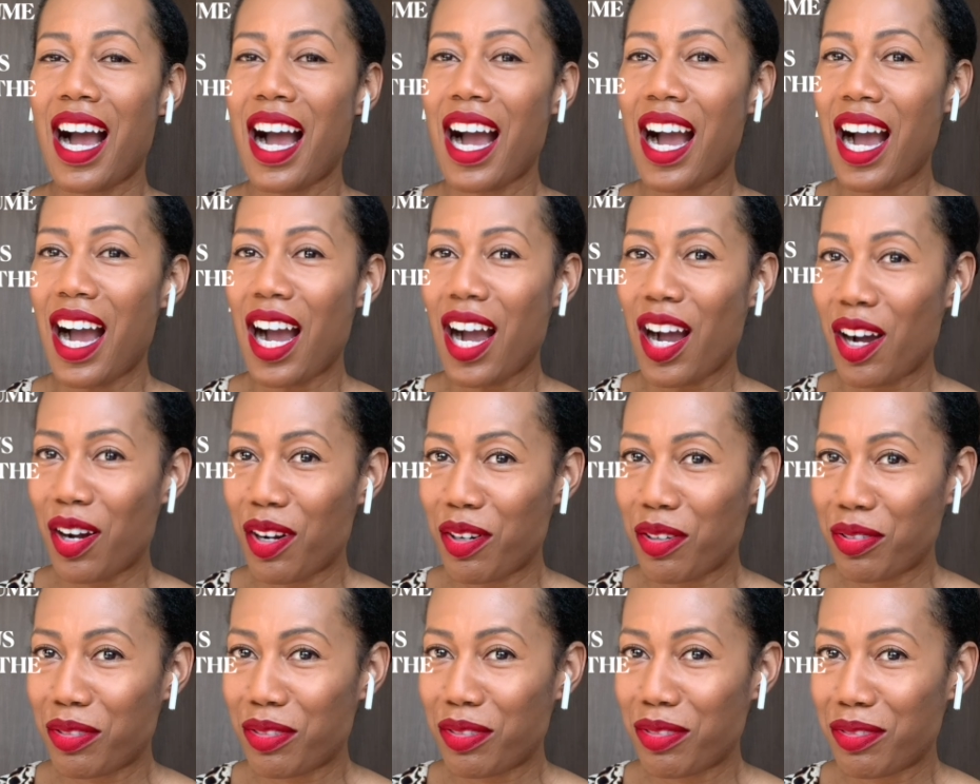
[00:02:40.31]

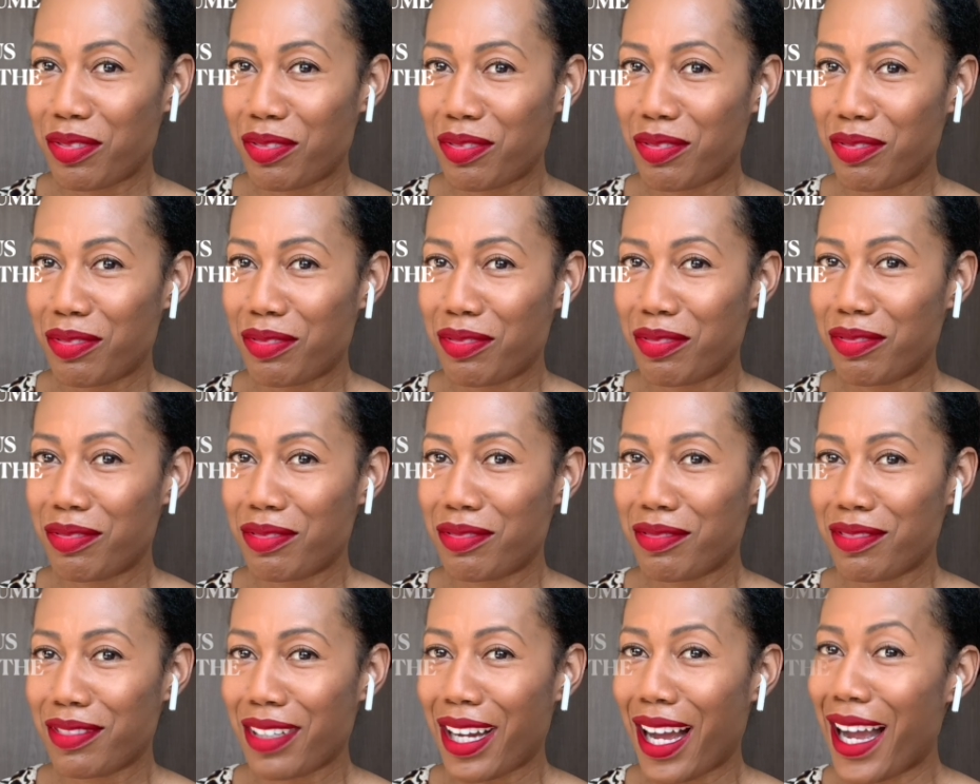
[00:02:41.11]
oh,
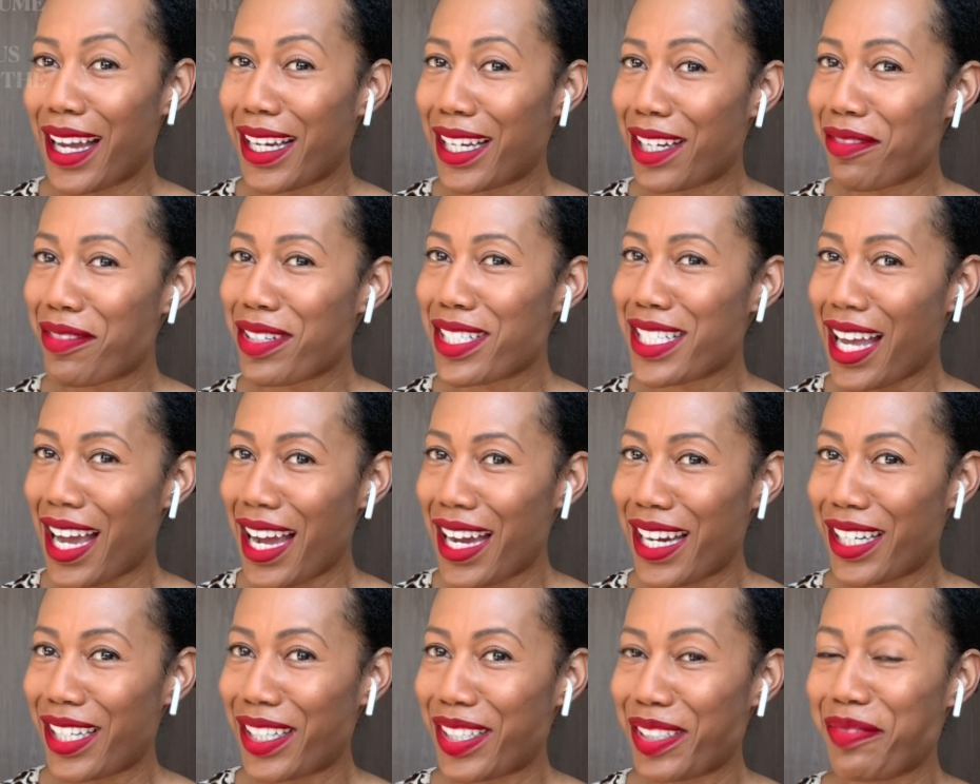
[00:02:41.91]
I can
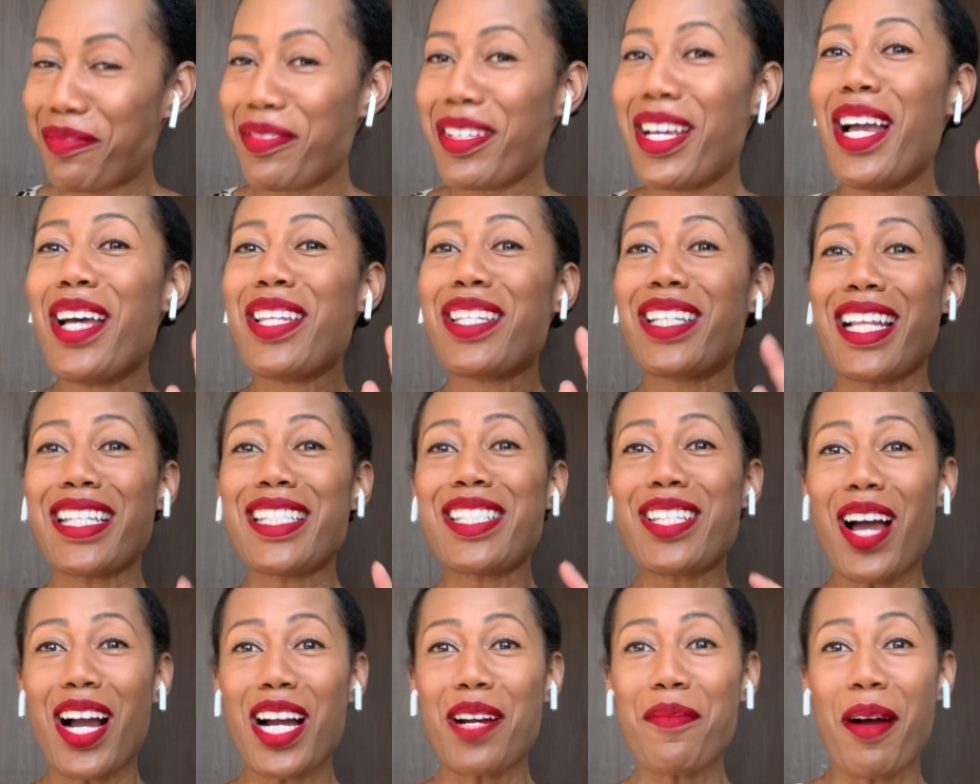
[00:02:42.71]
retire. So let's
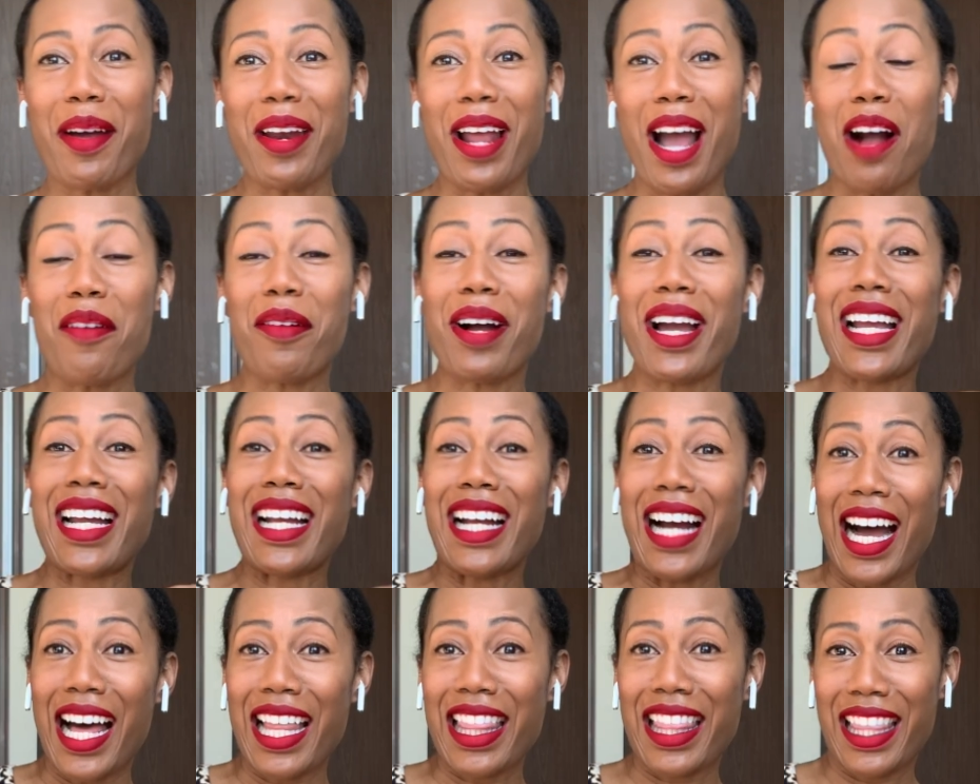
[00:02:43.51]
talk about how I
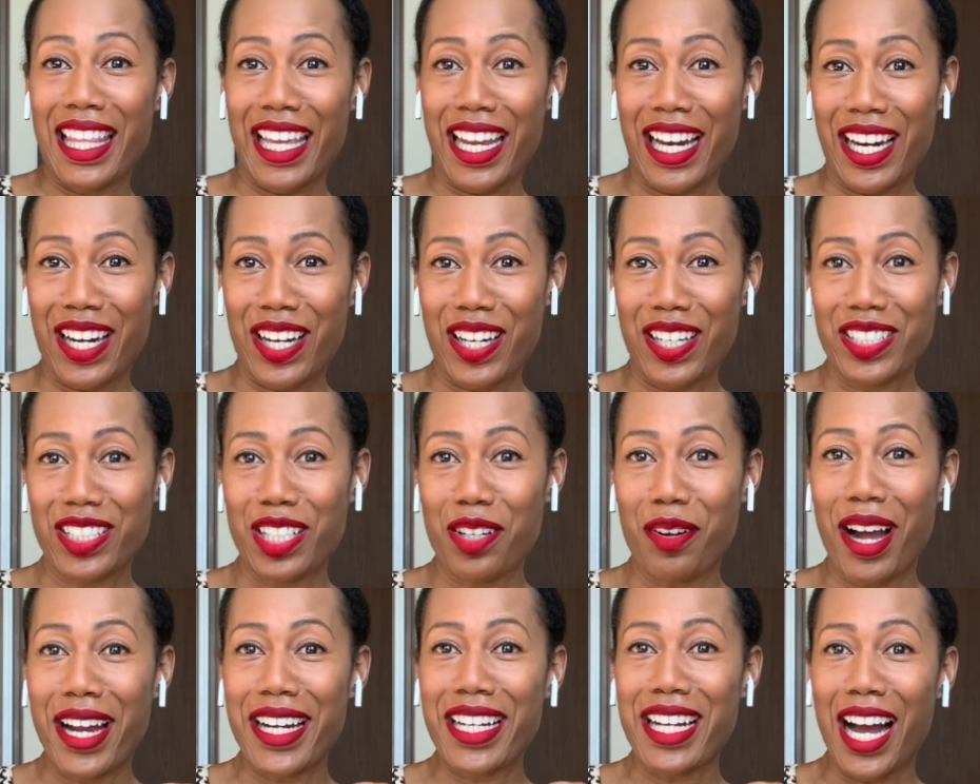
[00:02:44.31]
got there. So
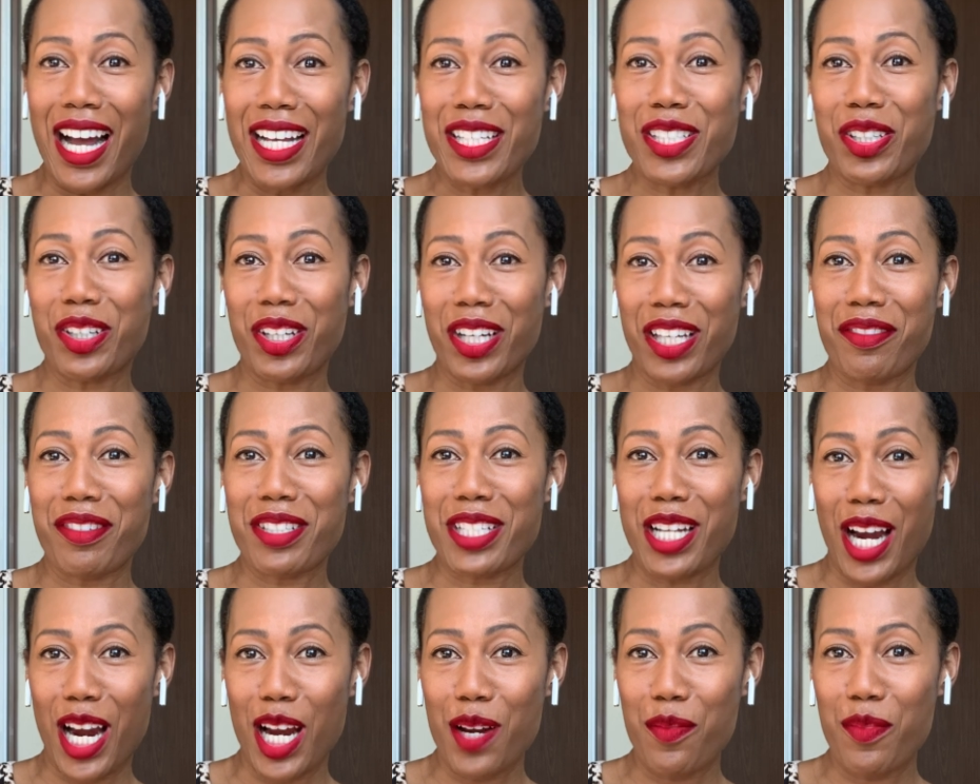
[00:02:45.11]
I got to early
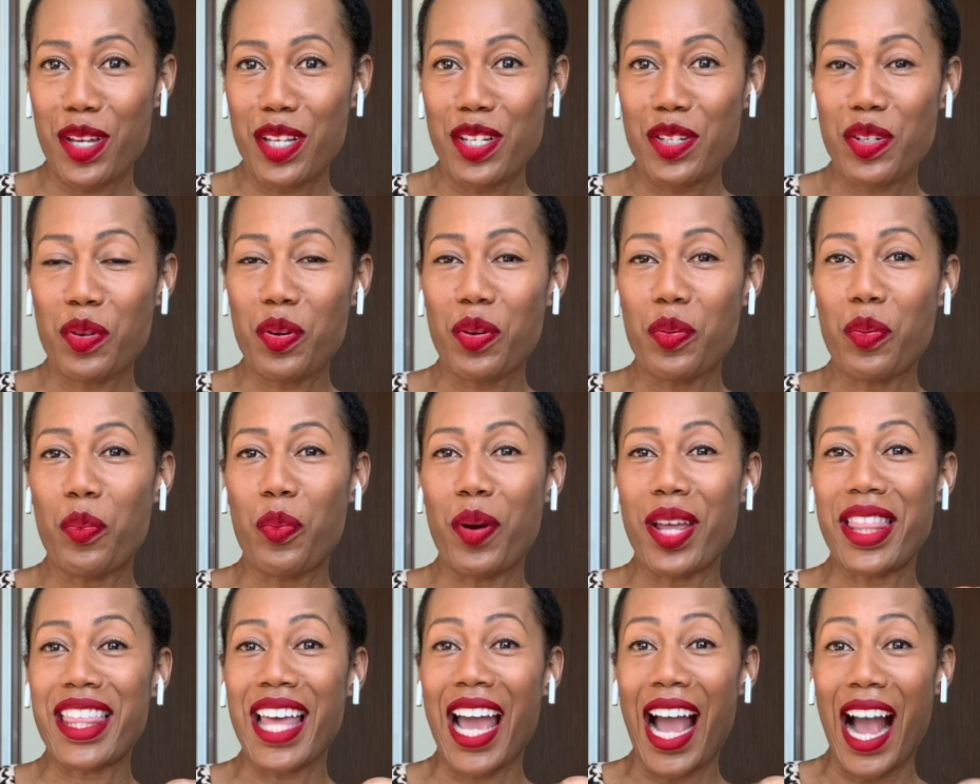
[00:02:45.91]
retirement
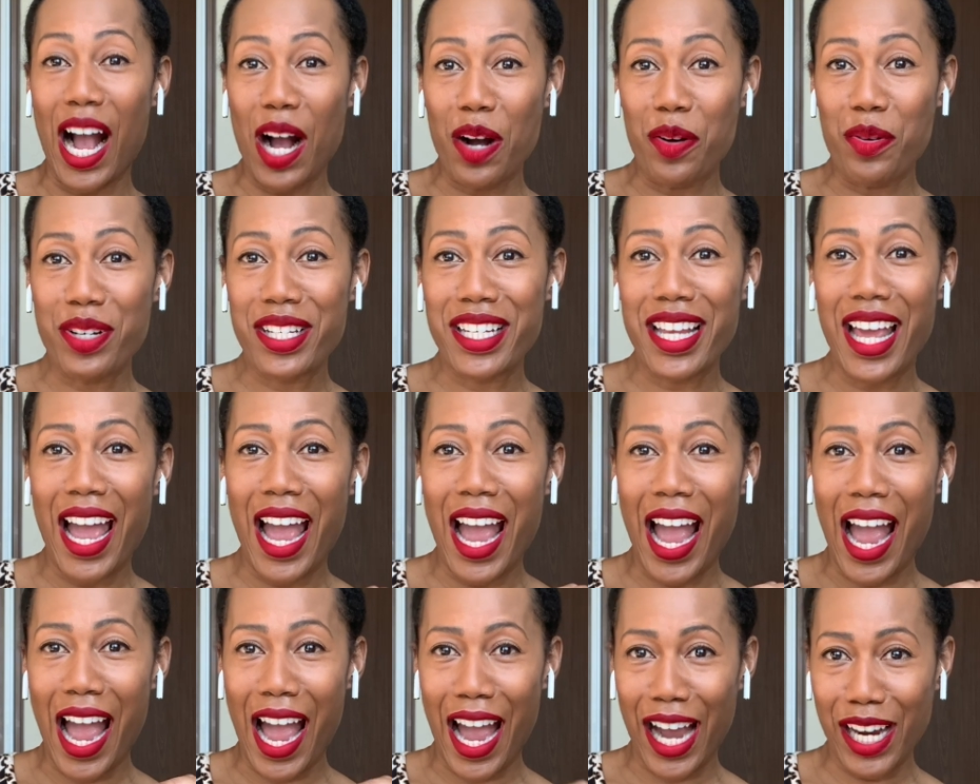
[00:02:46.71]
without
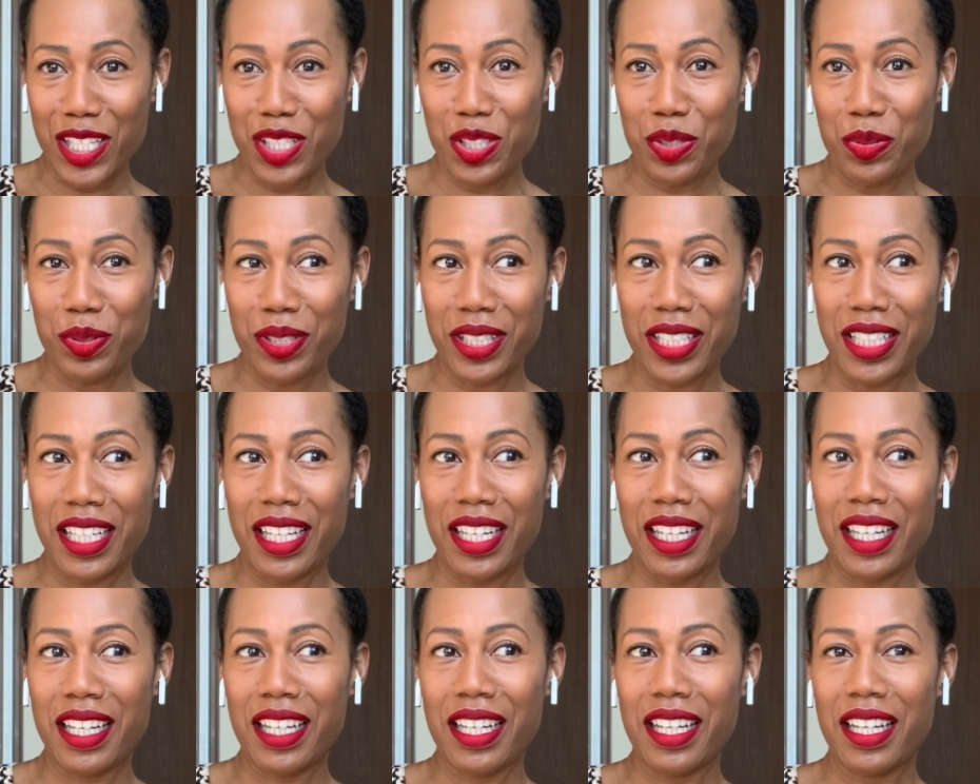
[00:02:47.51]

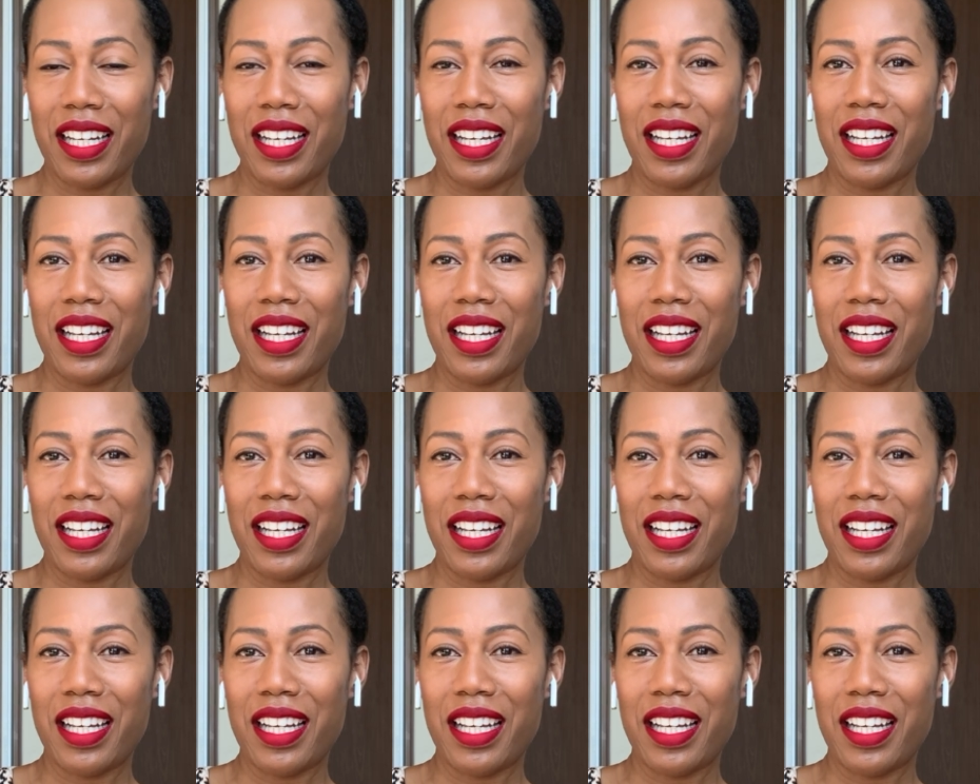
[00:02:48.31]
actually